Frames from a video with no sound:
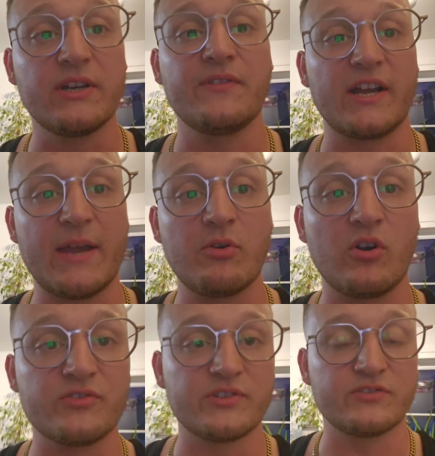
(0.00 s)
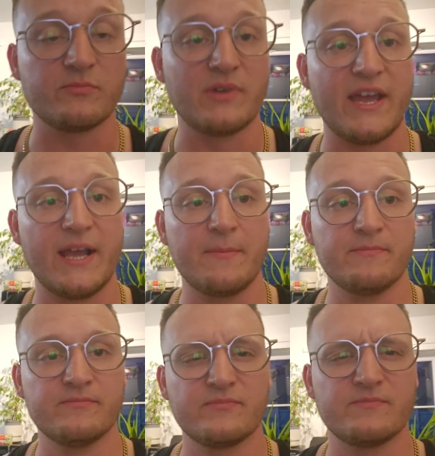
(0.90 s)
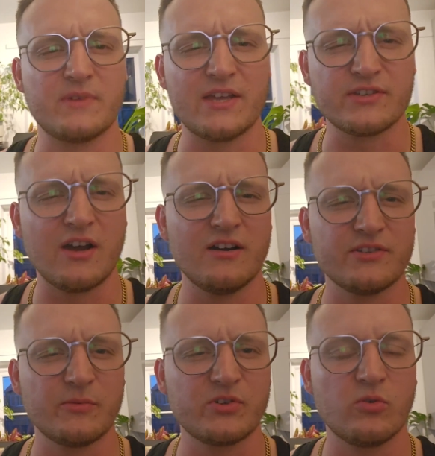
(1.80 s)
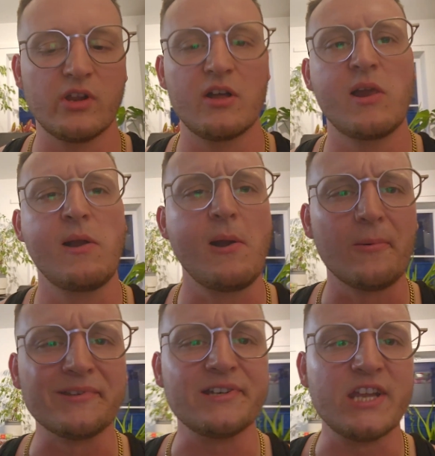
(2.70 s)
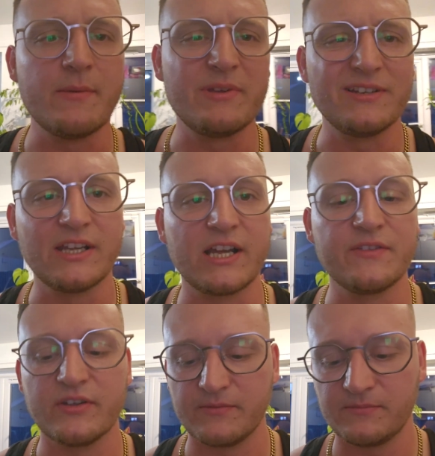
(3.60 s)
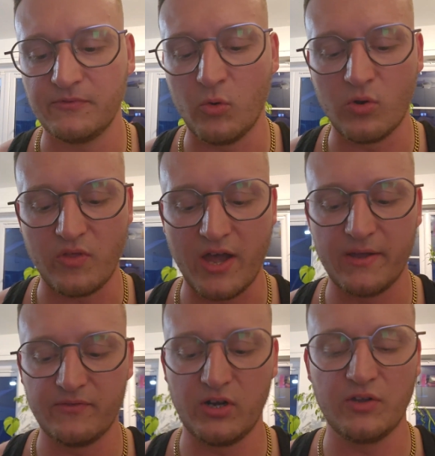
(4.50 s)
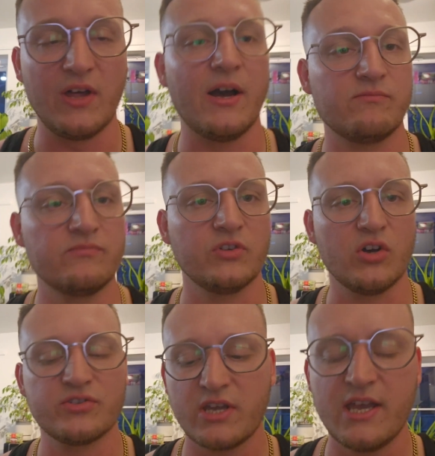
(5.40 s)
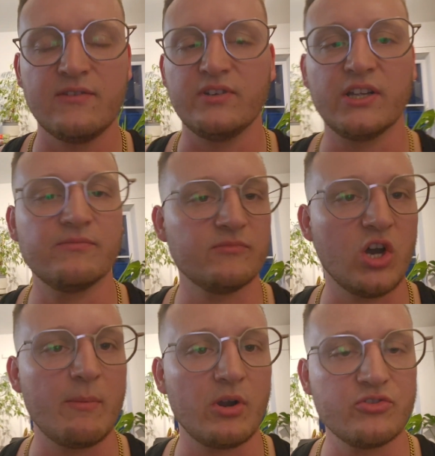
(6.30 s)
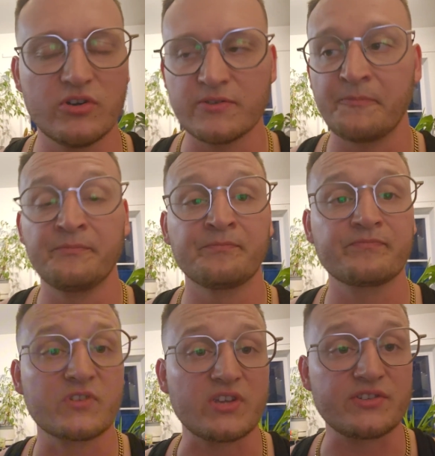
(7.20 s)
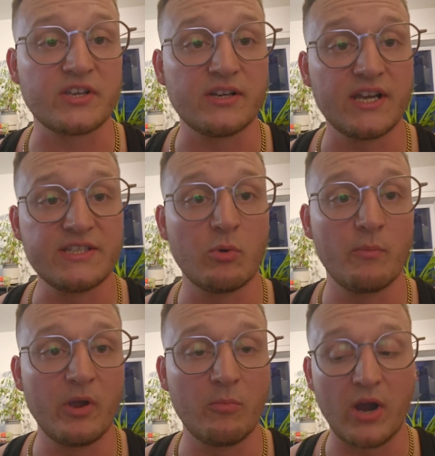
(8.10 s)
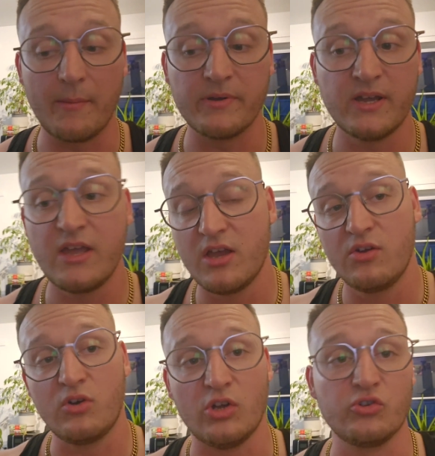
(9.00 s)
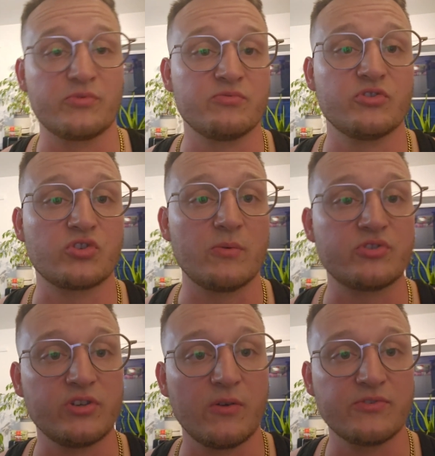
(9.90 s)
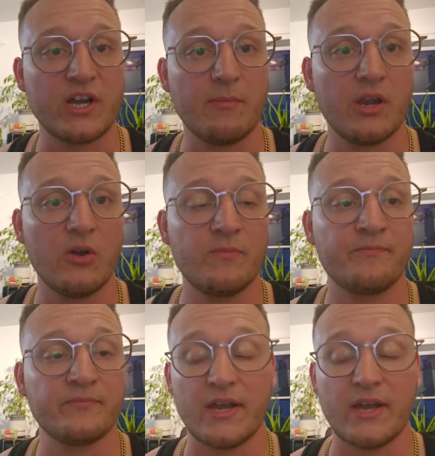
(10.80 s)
And if that came across as some AMSR, is that what you call it? When you can hear me licking the fork there. If you like that, nice. If you didn't, I apologise. So that's it, lazy boy meal prep. I'll drop some description notes down below.